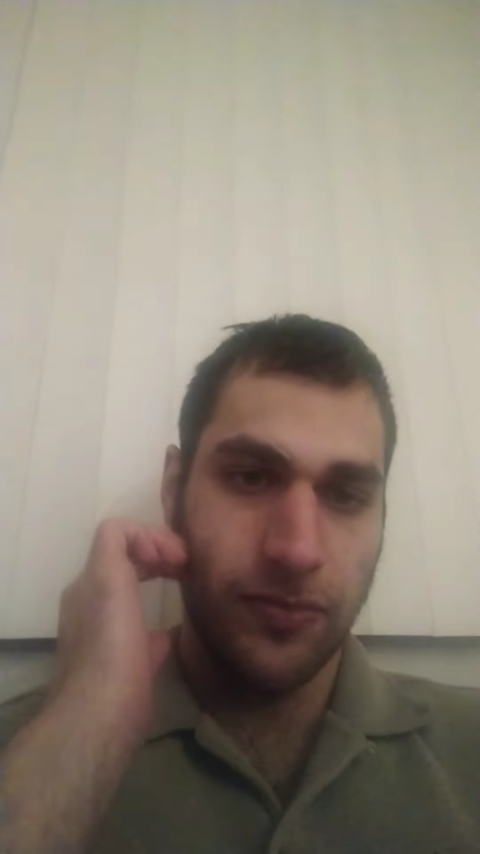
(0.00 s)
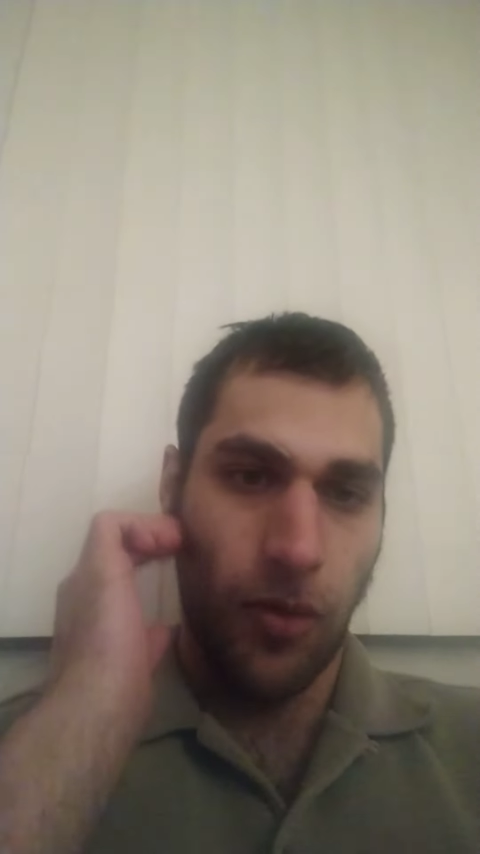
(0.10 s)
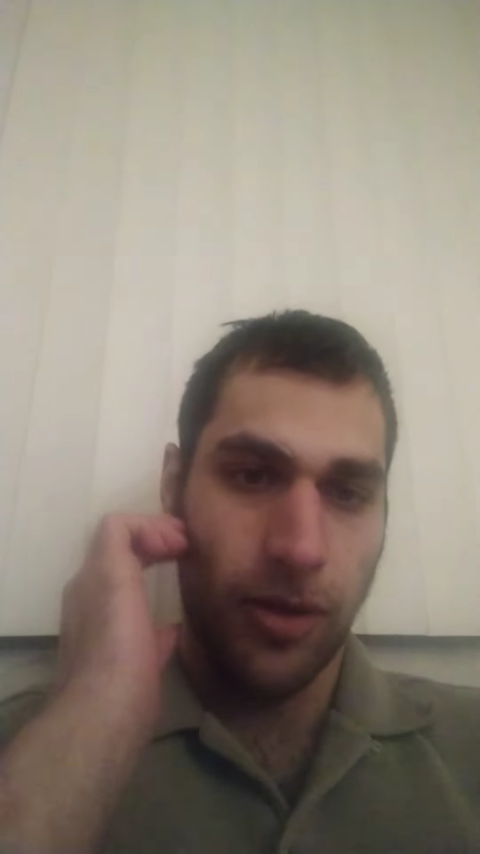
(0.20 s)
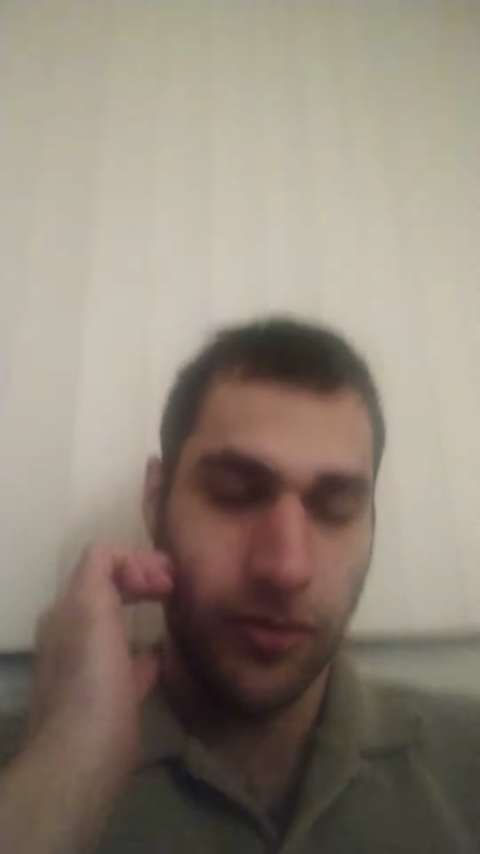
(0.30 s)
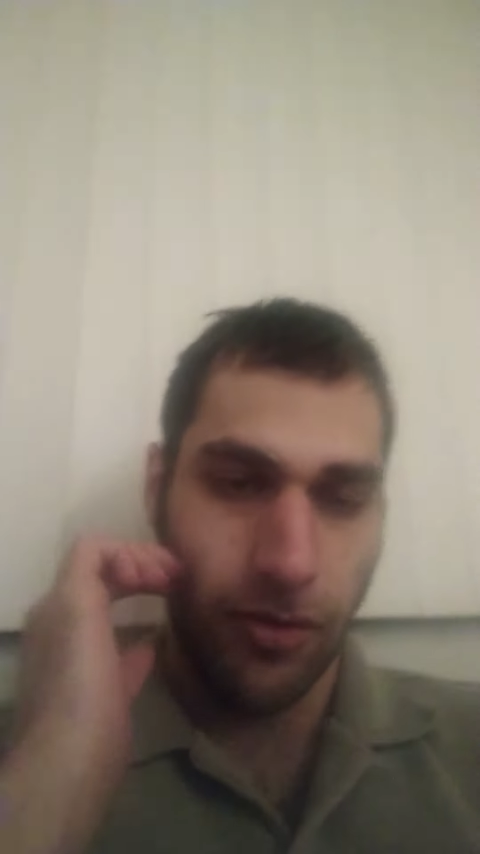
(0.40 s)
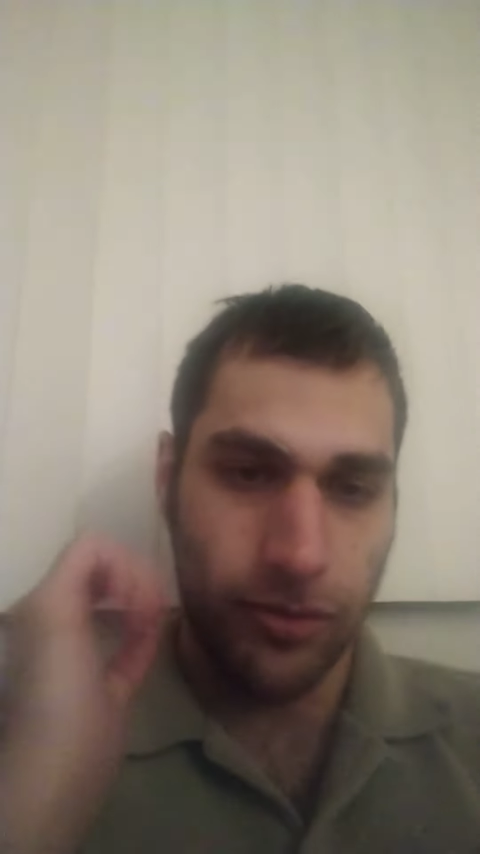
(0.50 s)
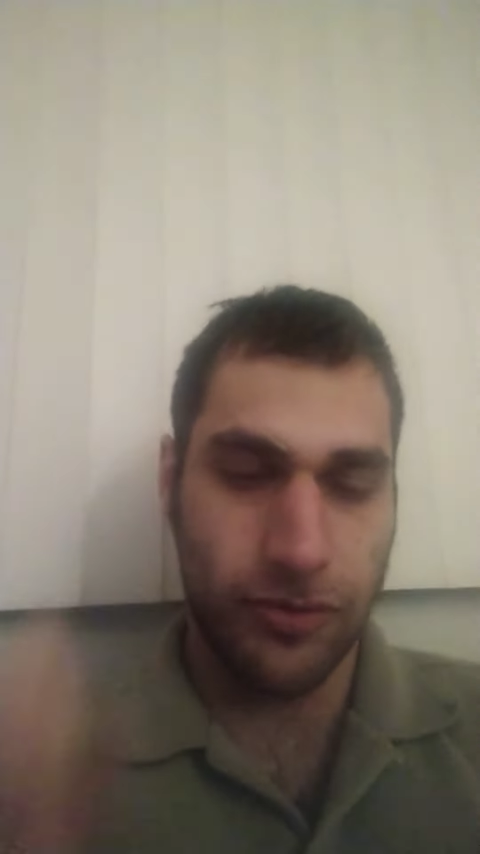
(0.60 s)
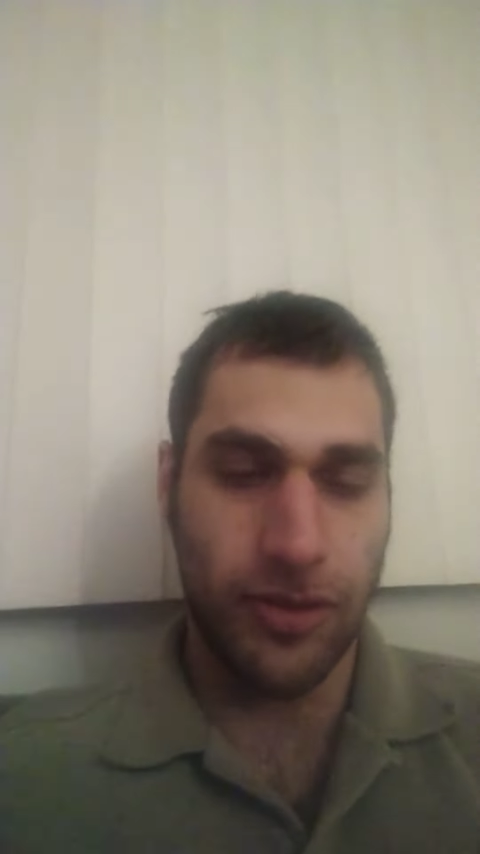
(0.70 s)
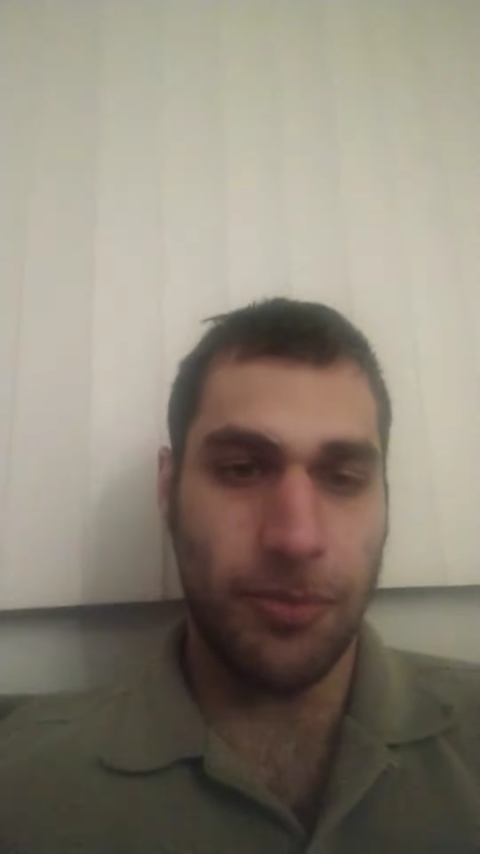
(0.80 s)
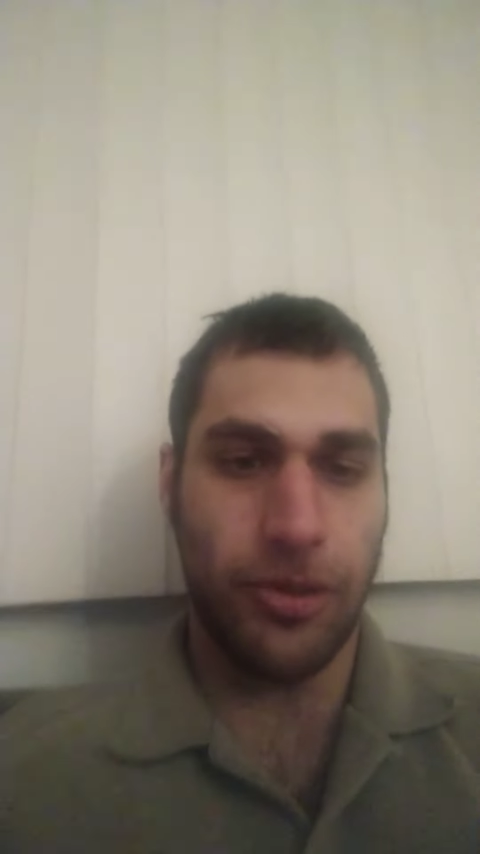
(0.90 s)
Watts Along
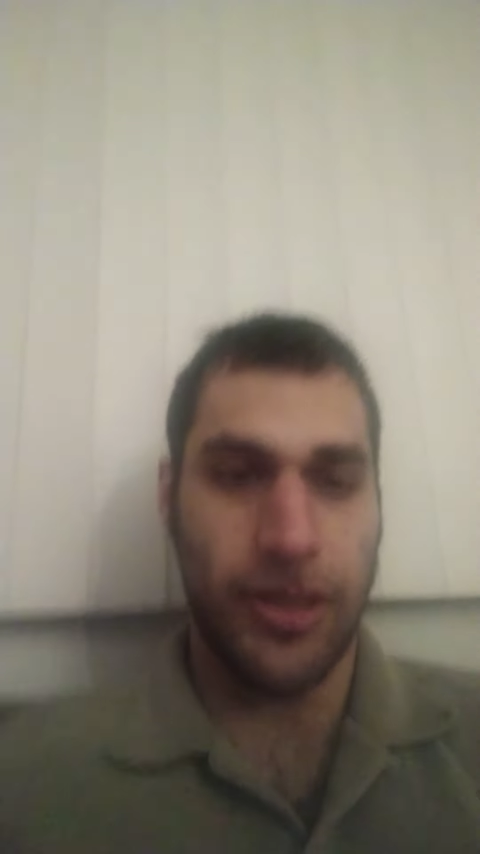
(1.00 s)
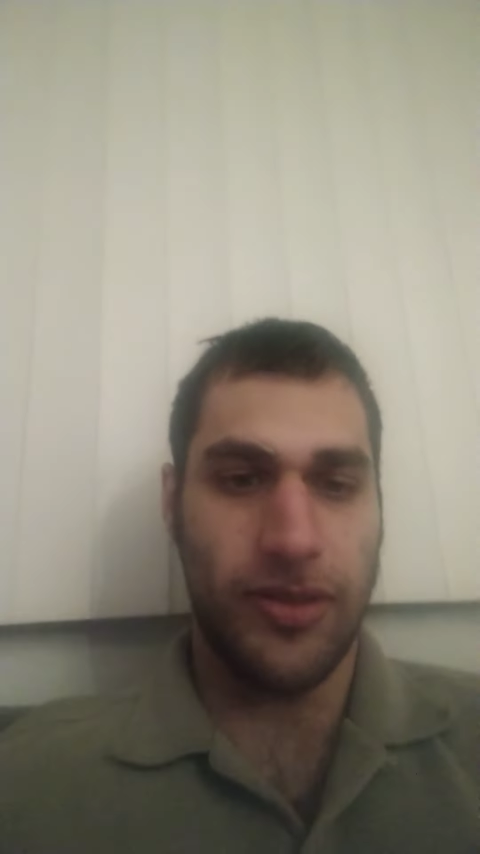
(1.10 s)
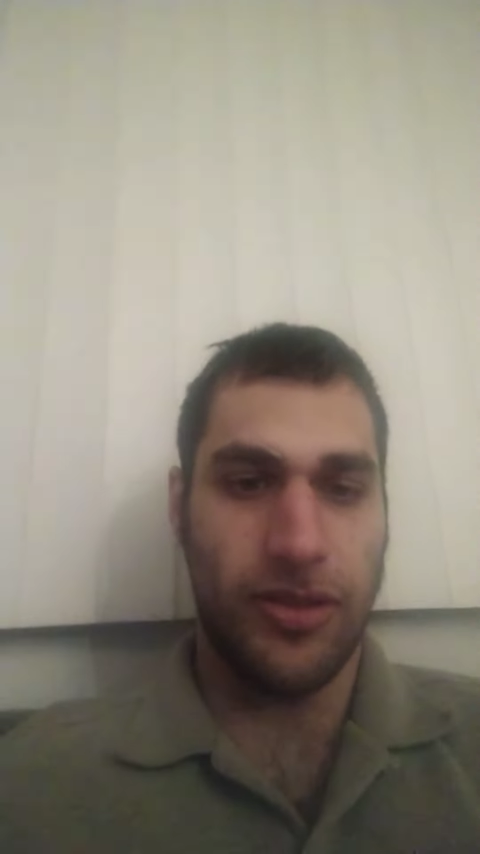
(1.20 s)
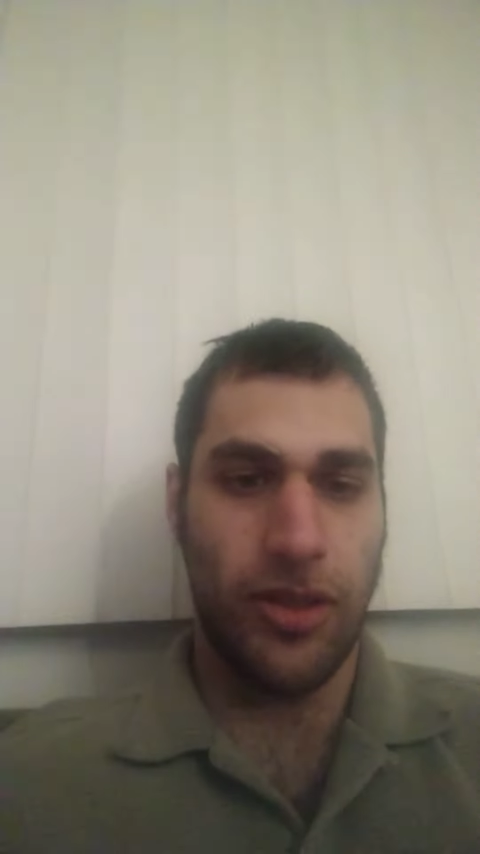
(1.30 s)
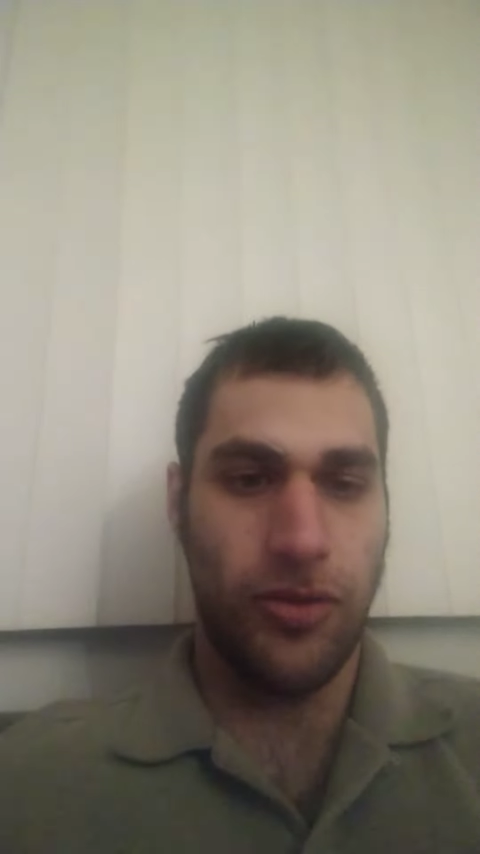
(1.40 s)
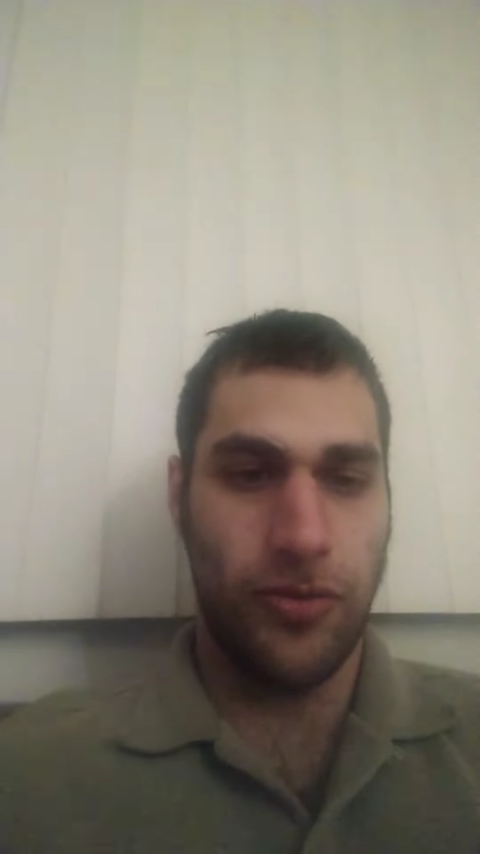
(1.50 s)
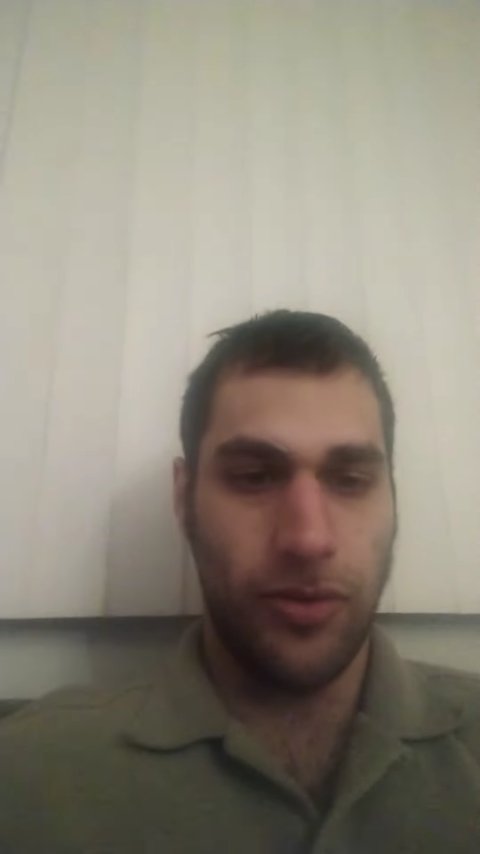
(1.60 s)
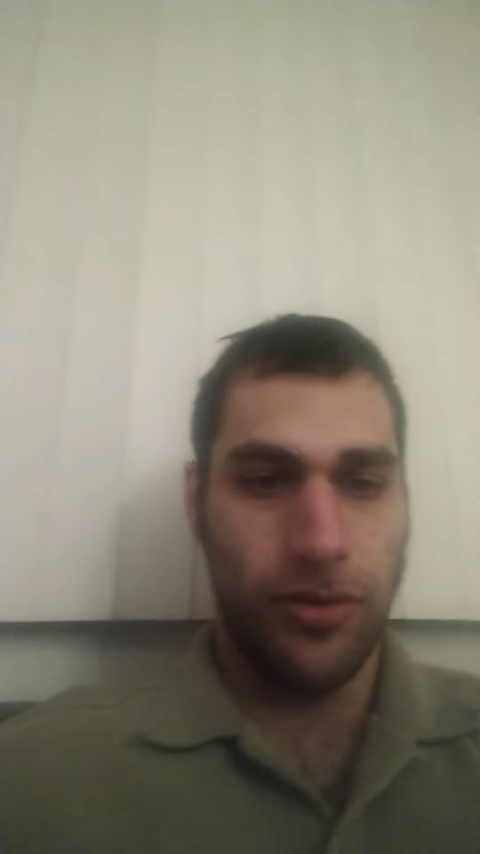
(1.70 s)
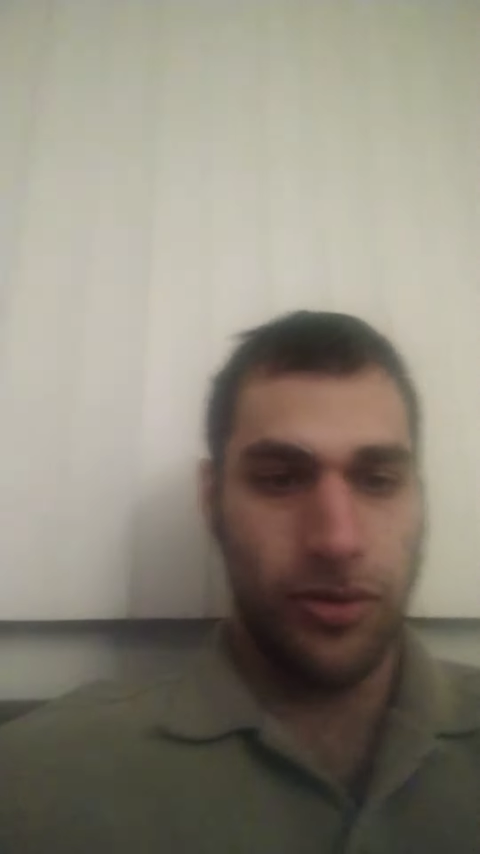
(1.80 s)
stream pretty soon.